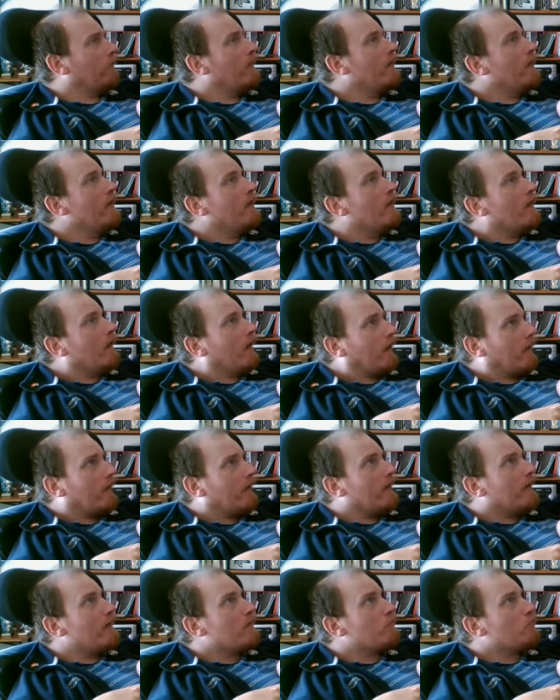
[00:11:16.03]

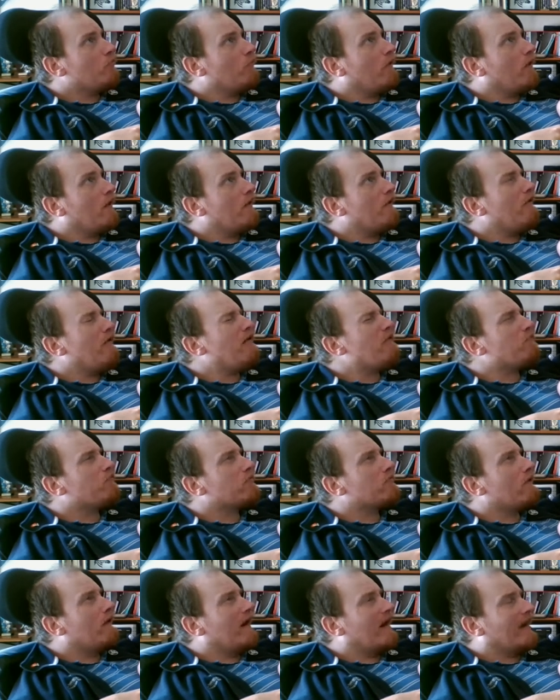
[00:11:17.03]
Here's my
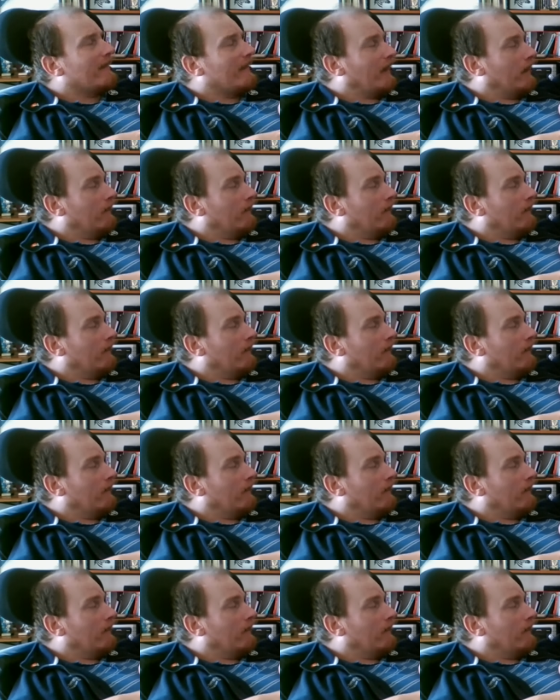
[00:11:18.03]
upside.